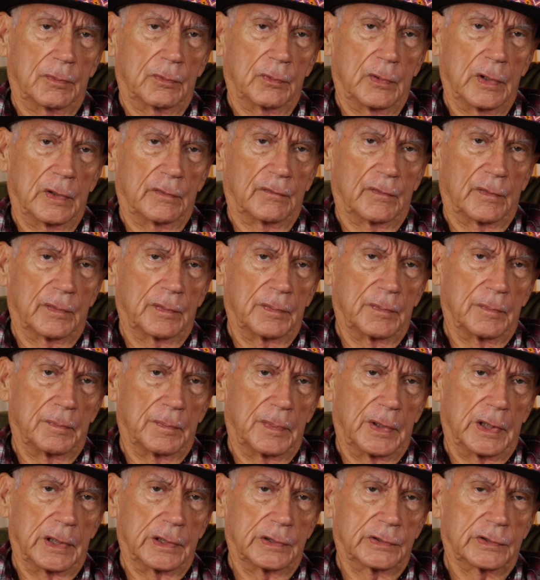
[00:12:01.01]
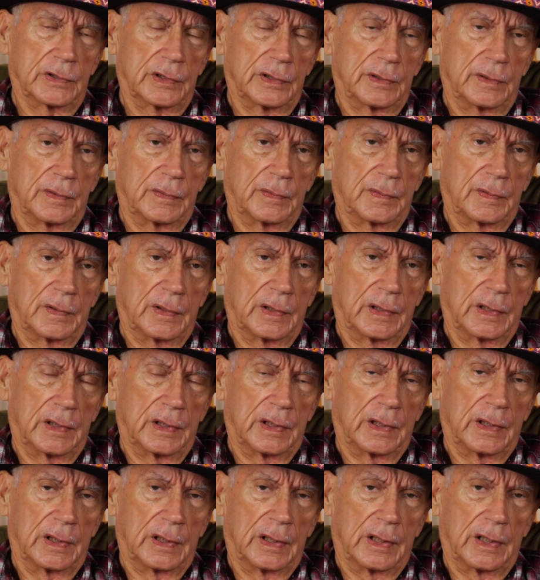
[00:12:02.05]
River Basin.
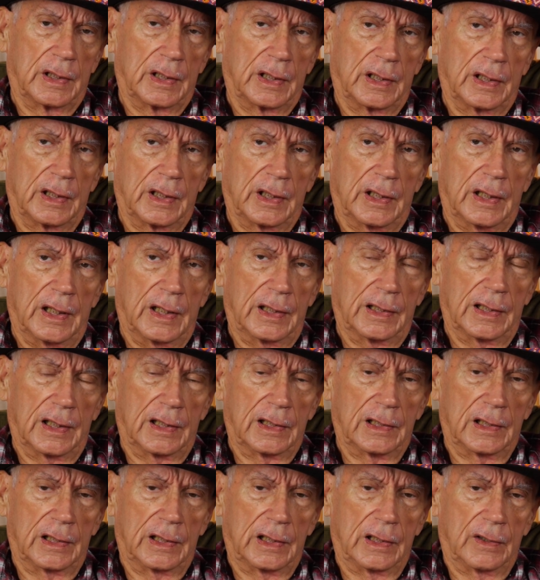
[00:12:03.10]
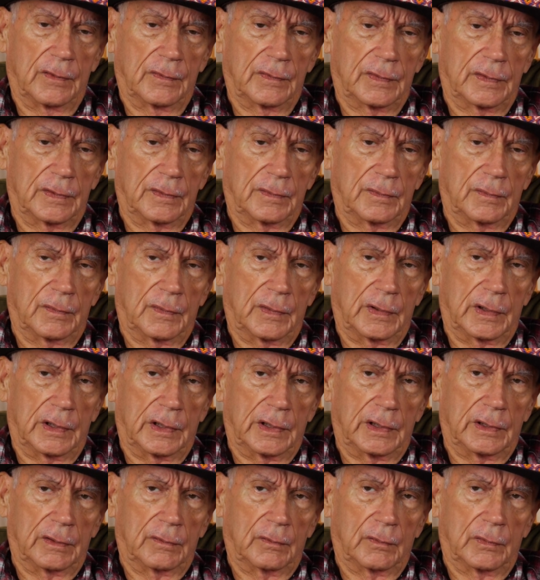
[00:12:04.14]
And they lived
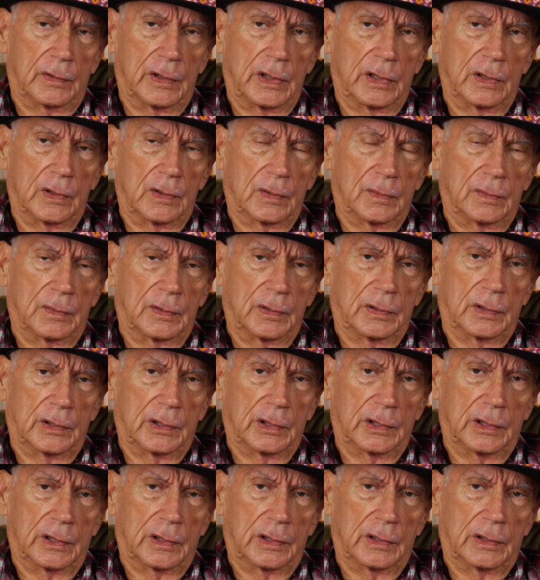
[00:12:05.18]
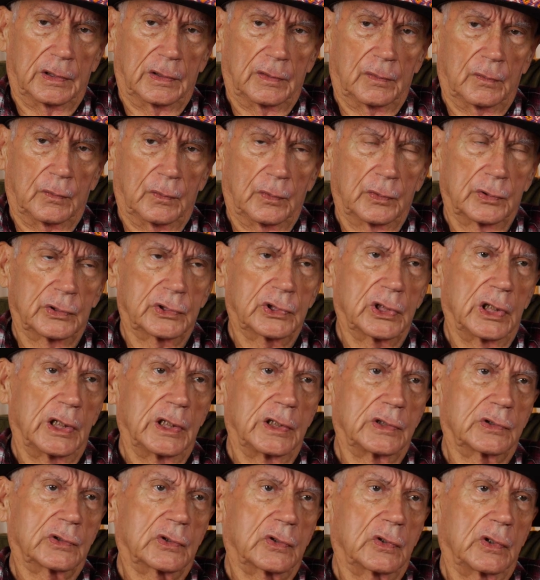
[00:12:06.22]
near where
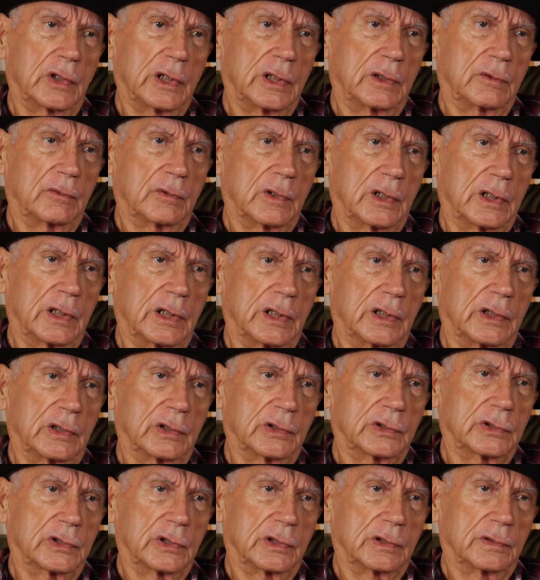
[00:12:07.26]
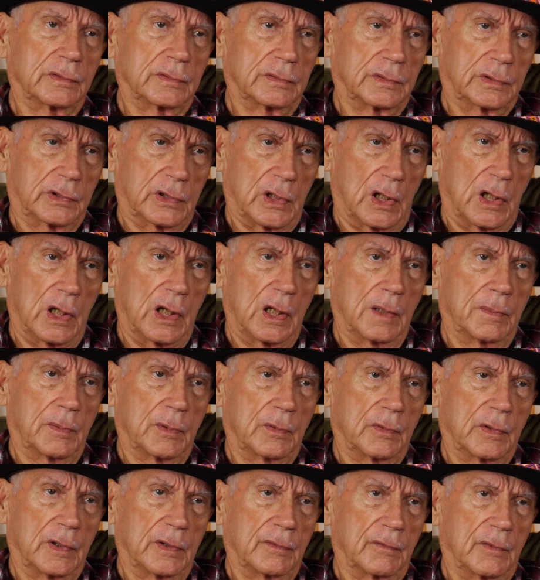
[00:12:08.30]
Shades Creek run into
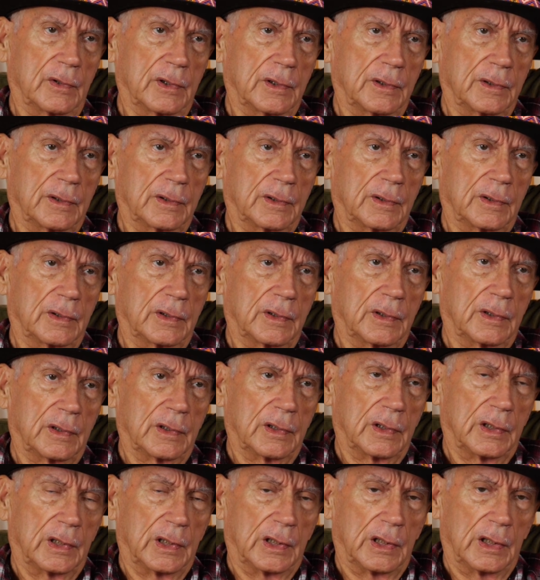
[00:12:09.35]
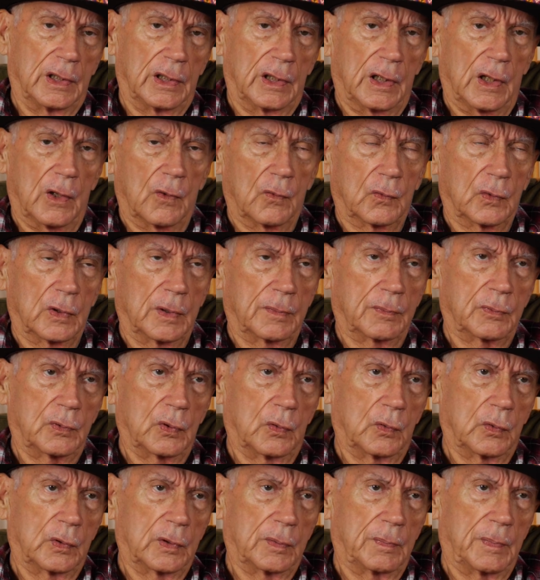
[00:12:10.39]
Cahaba River, on up
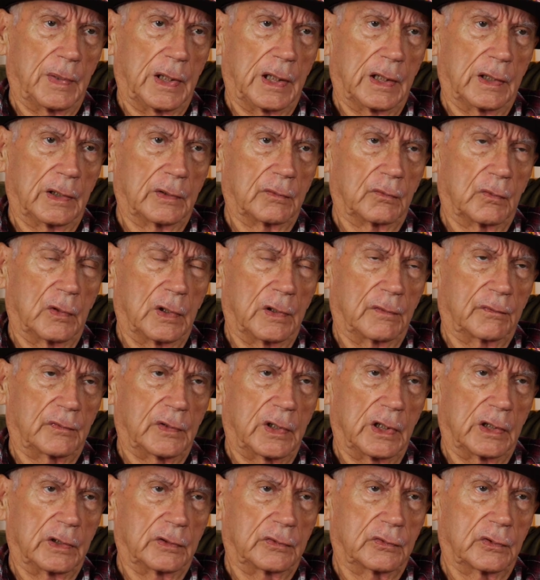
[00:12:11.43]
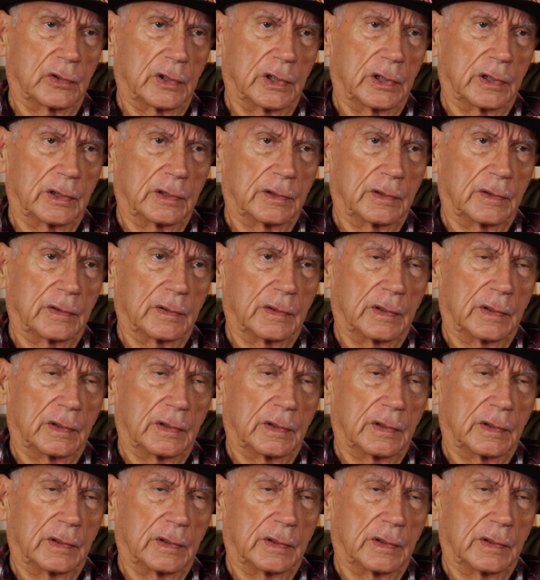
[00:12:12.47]
toward the mountain, rough country.